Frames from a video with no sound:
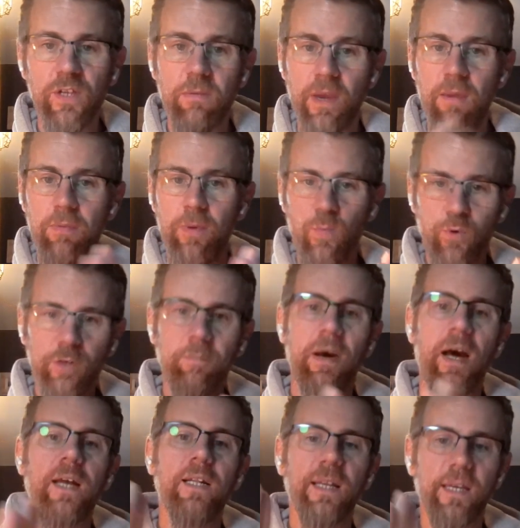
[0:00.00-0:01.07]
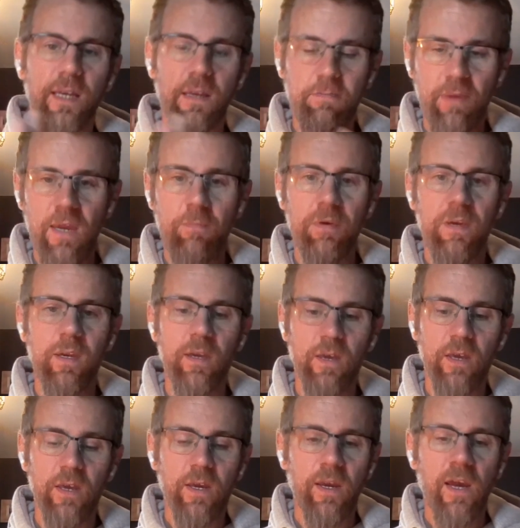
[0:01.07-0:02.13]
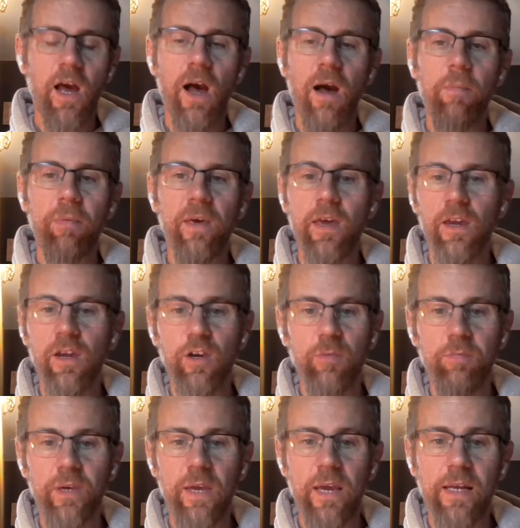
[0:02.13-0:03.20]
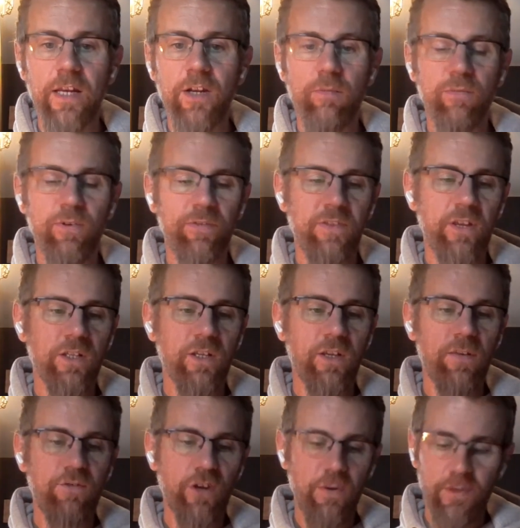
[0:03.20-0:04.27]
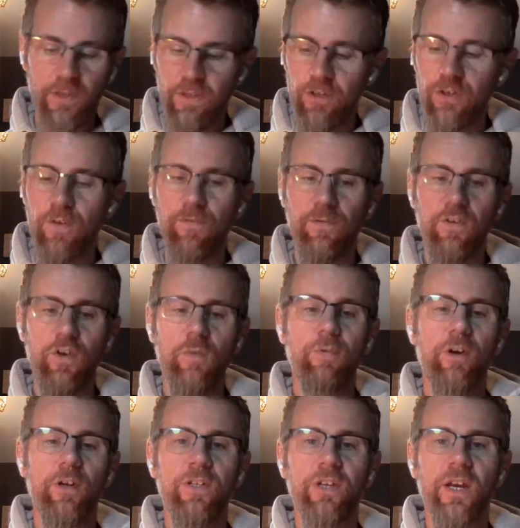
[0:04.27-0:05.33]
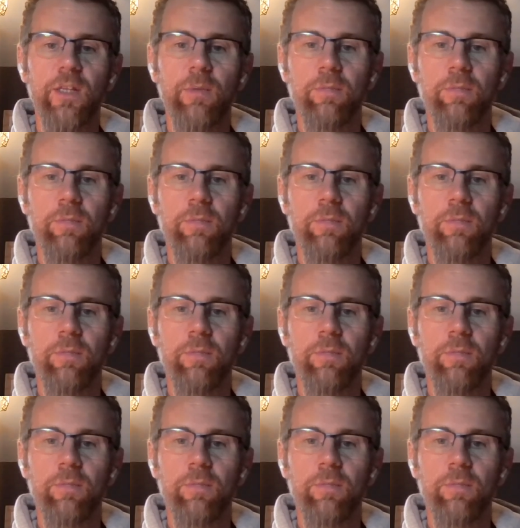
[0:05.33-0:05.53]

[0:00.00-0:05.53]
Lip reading: it may be wood panelling, it may be carpet, it could be any number of things that you've chosen to do for your project,